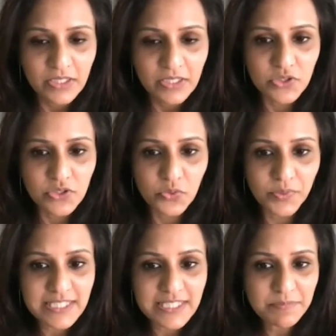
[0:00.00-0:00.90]
So with
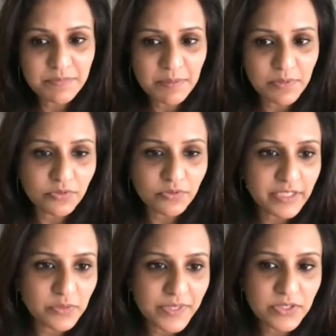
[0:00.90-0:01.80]
S&P
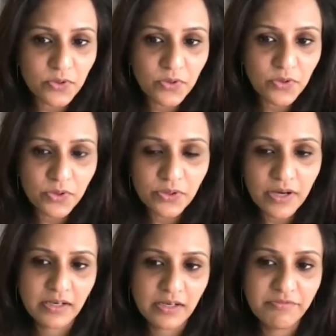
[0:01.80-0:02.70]
Bluefield, we saw
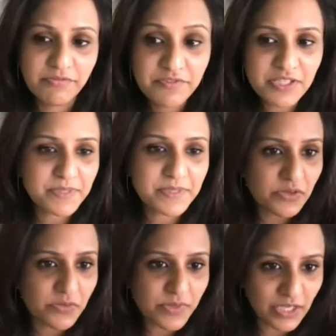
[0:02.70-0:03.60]
a
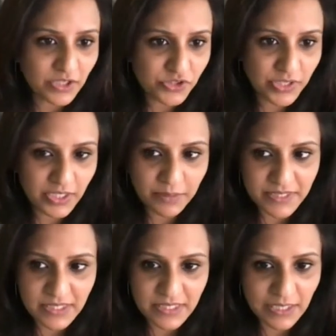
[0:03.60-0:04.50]
50% reduction in the
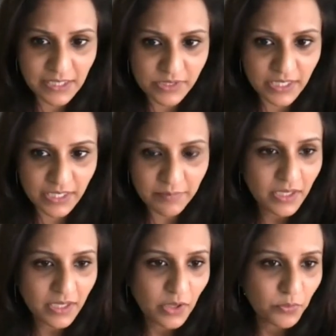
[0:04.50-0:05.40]
business downtime,
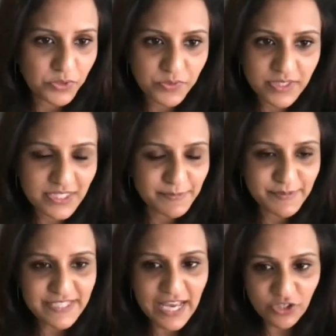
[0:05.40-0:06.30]
which was a
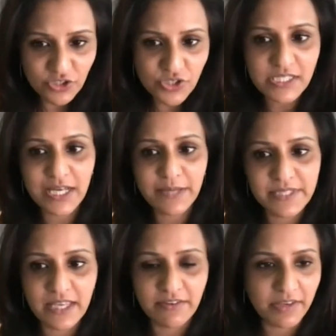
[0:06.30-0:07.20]
substantial time
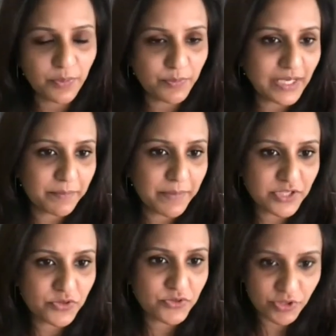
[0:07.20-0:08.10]
saving when we compared
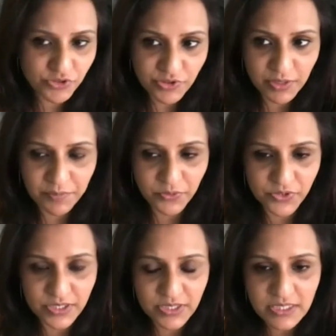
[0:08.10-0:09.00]
to traditional approaches.